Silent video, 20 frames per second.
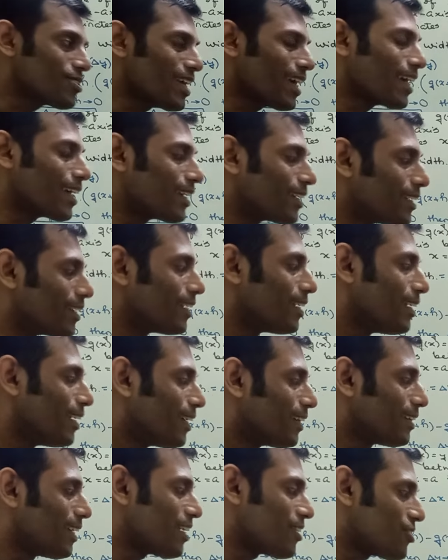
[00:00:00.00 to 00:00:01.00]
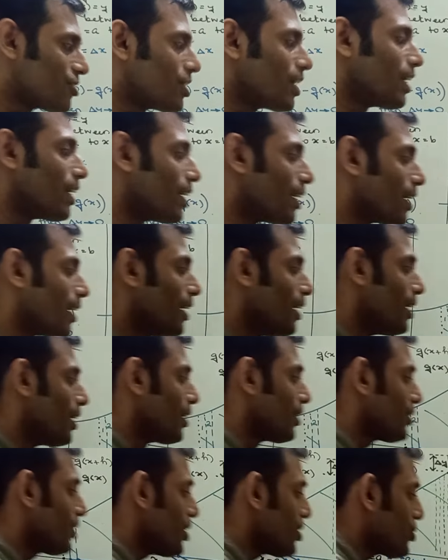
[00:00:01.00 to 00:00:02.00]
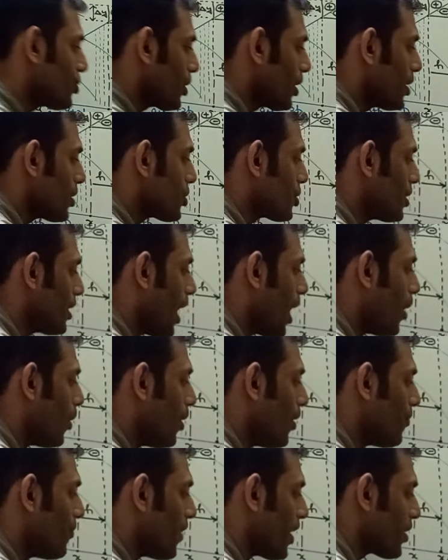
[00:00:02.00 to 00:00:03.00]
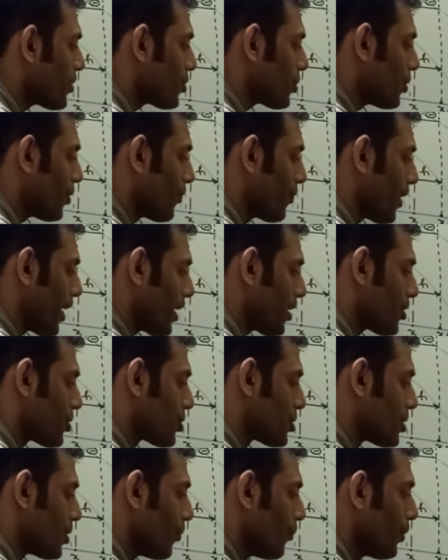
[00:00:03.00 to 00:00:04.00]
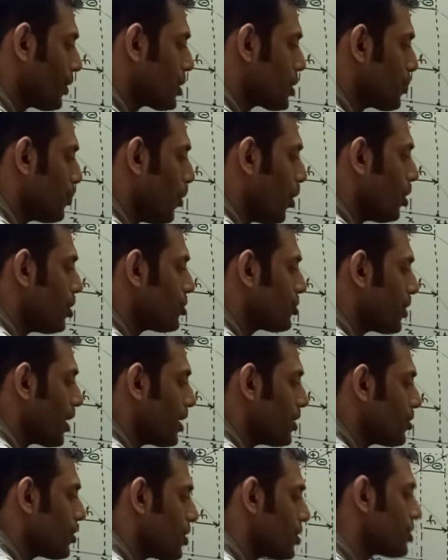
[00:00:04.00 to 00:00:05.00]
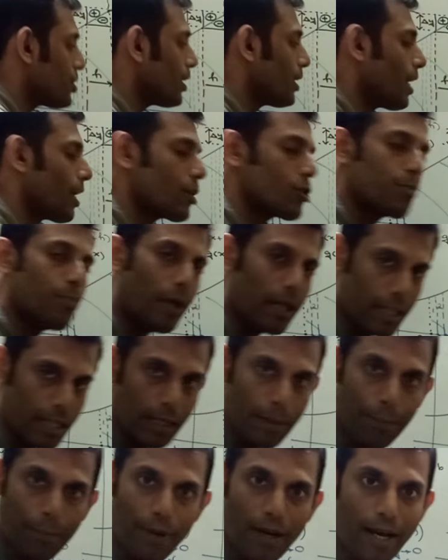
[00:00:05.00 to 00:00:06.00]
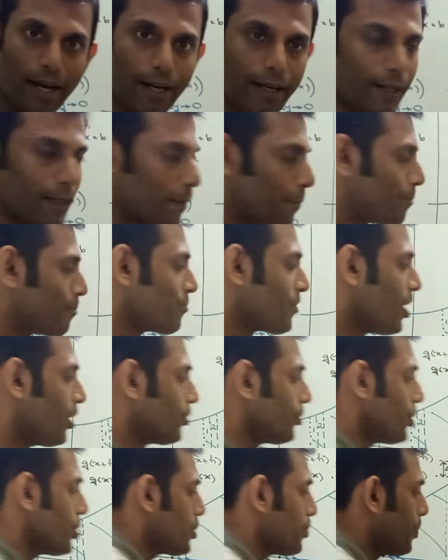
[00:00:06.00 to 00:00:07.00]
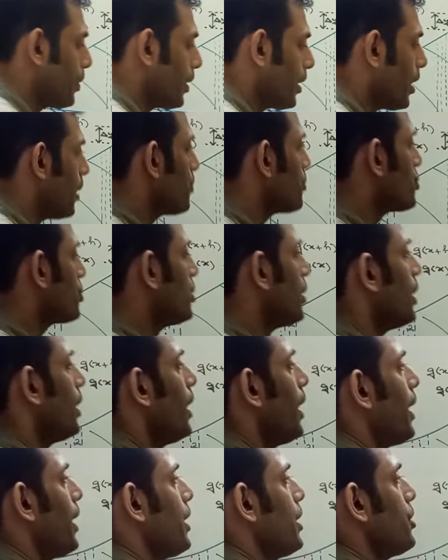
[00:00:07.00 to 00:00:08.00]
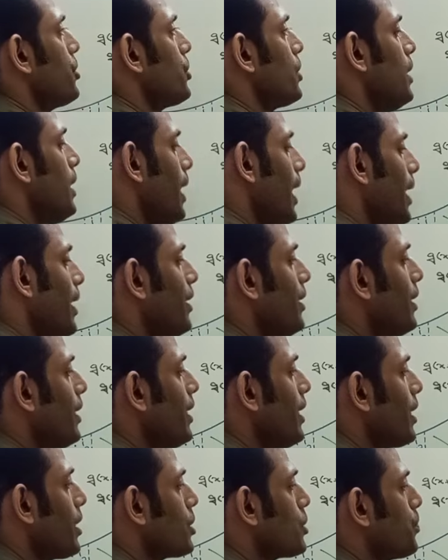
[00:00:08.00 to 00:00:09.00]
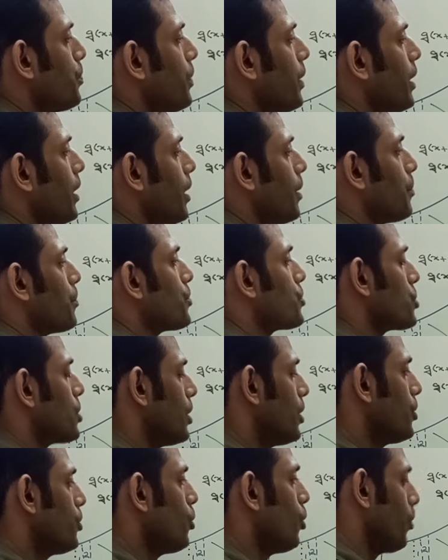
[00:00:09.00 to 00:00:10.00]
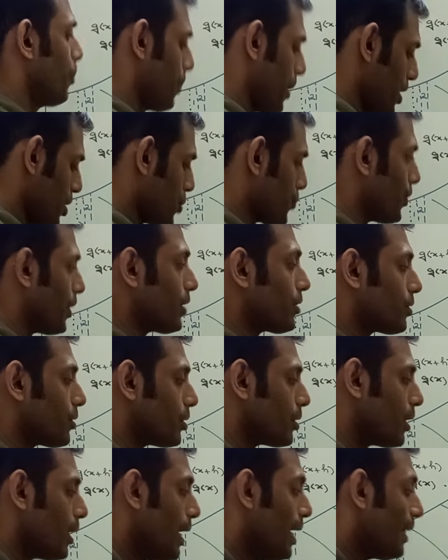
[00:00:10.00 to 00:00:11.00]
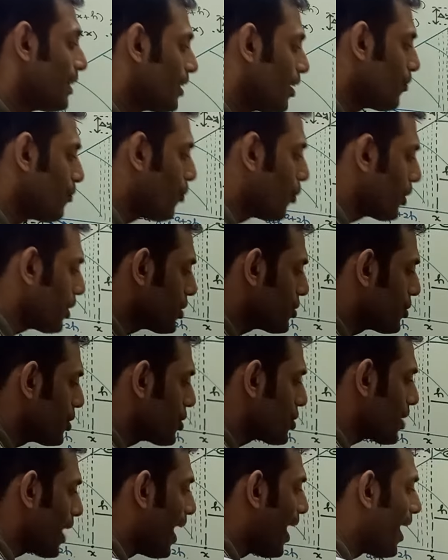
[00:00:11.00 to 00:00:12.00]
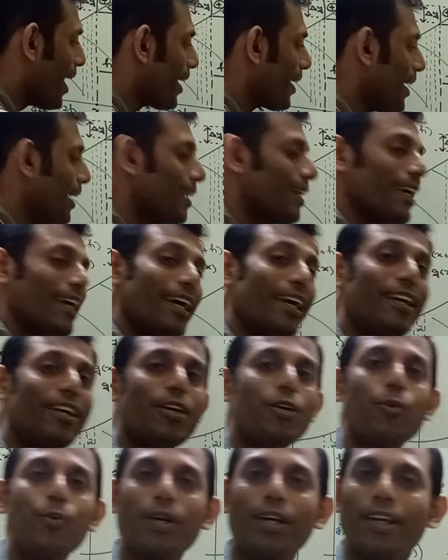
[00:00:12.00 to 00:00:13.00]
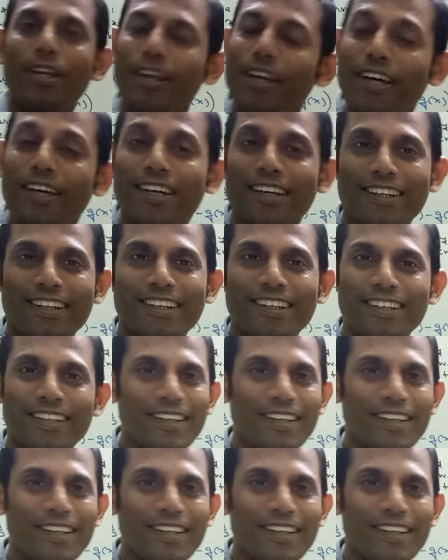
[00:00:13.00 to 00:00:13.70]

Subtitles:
said that, see, this is now a function of x with small changes in x multiplied. This becomes the height and dx becomes your base width. Then what is this r and n doing here?